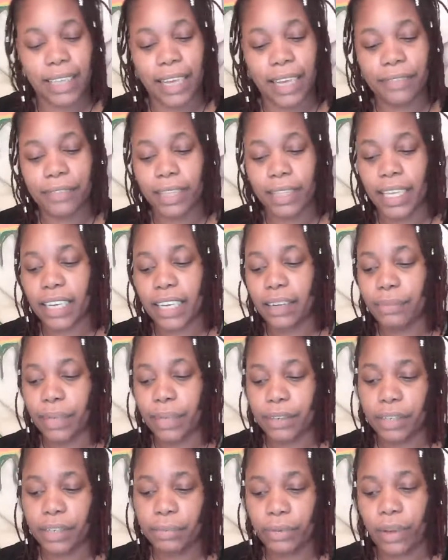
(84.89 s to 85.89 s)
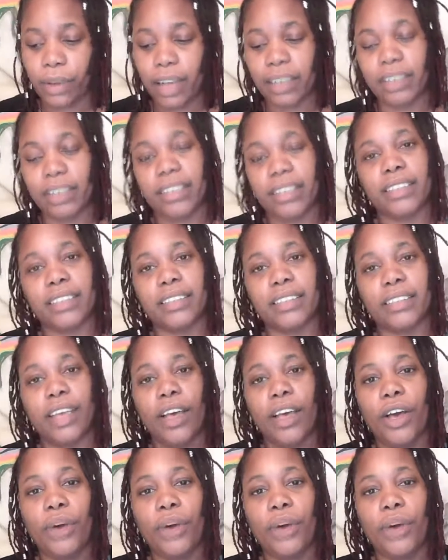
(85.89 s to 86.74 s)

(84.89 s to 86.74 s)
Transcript: I feel like Amiri Baraka is